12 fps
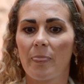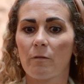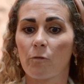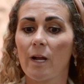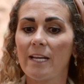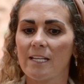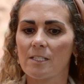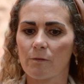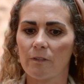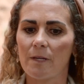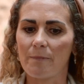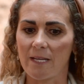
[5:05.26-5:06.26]
running has
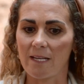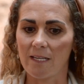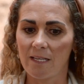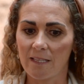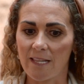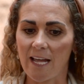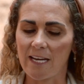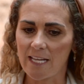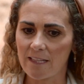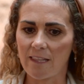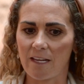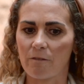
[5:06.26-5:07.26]
really been that
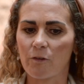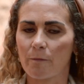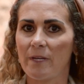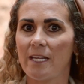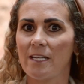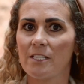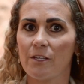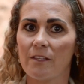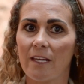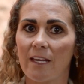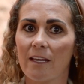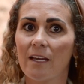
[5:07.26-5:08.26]
it thing for me to
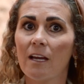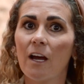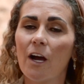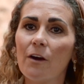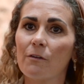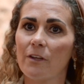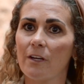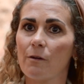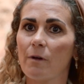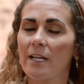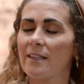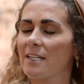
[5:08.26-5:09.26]
think, oh, you know
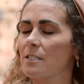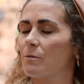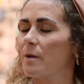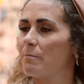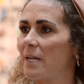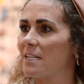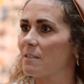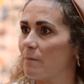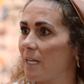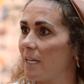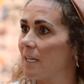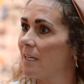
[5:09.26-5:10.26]
what, that's what makes
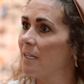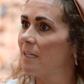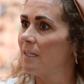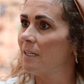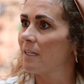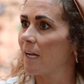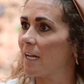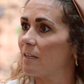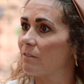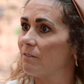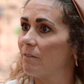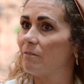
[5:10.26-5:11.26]
me kind
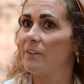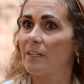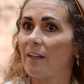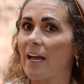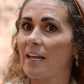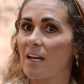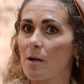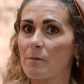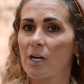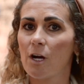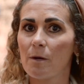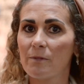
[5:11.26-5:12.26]
of feel like I'm
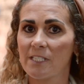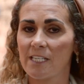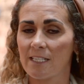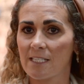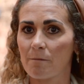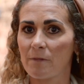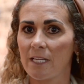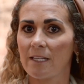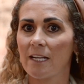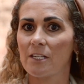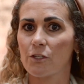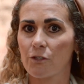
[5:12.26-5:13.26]
accomplishing something
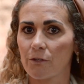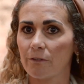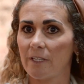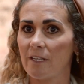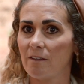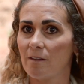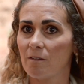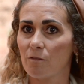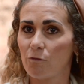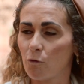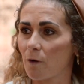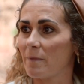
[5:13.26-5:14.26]
that is truly
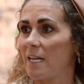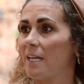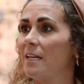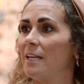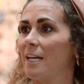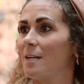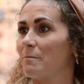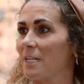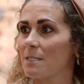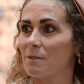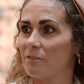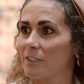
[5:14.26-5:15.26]
for me, and it
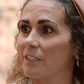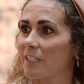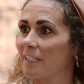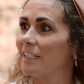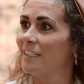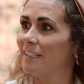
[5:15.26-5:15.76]
makes me feel good.